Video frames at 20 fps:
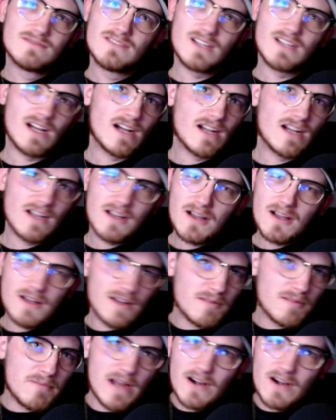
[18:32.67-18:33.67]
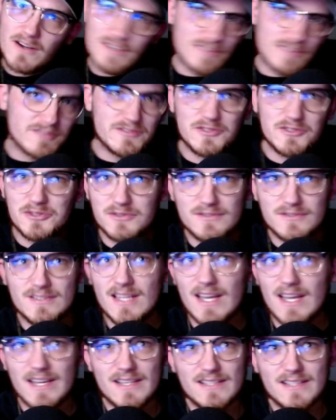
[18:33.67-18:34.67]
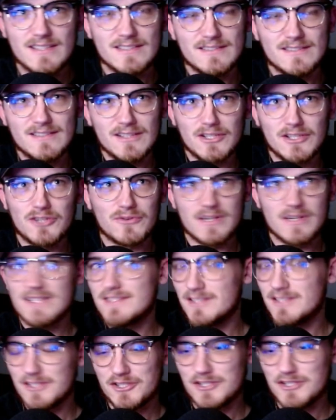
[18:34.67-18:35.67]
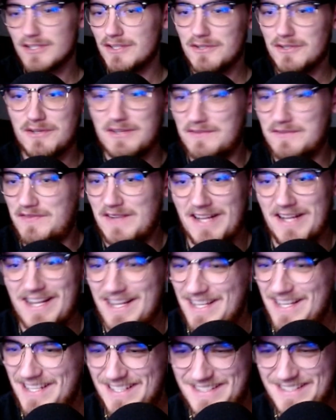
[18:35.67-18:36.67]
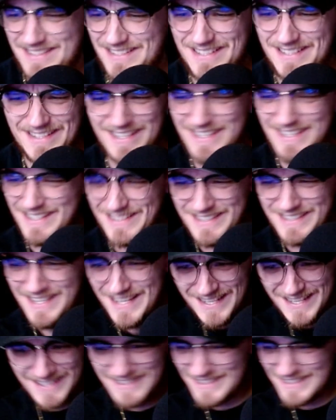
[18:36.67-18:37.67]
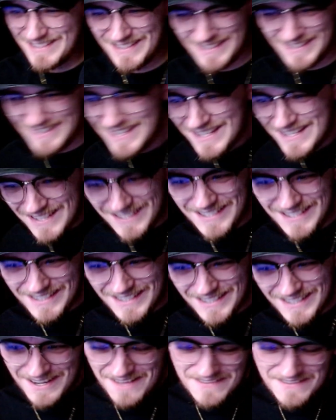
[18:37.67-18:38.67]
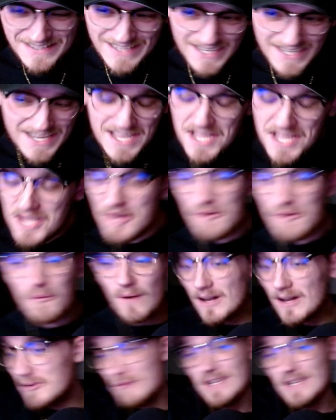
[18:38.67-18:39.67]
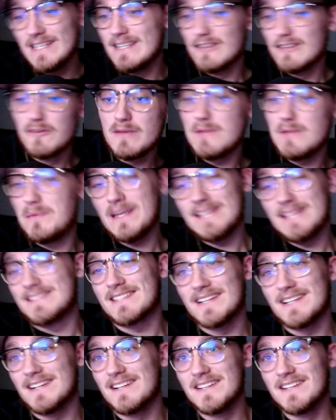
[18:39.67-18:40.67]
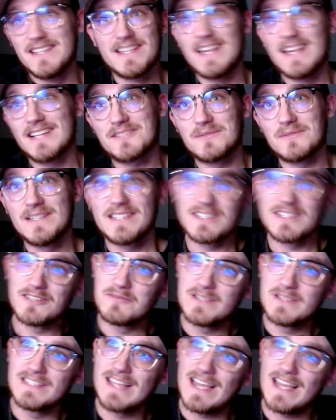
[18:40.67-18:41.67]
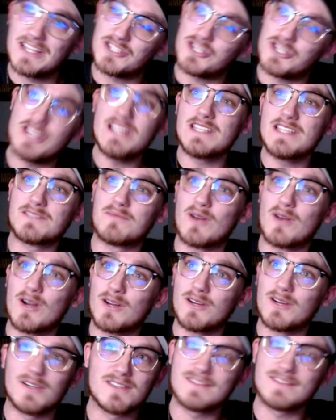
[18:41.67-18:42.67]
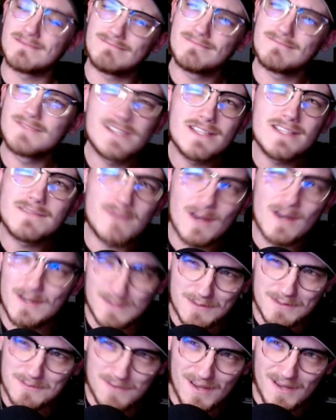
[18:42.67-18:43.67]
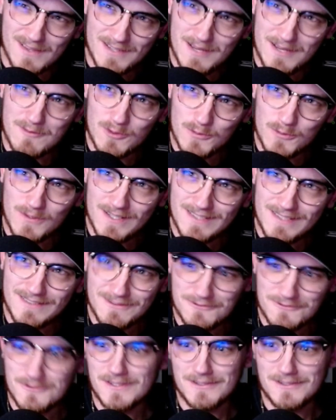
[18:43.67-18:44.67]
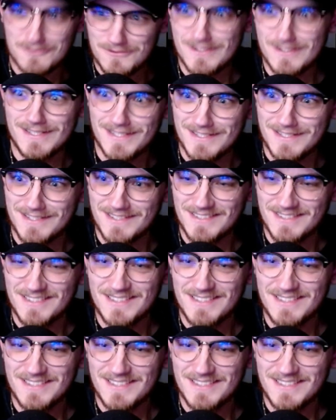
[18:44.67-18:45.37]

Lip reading: American food, like the greasiest shit you can find. Like, you know what I mean? Like, one week it'll be pizza, and the next week it'll be like cheeseburgers. Cheeseburgers is probably number one, realistically.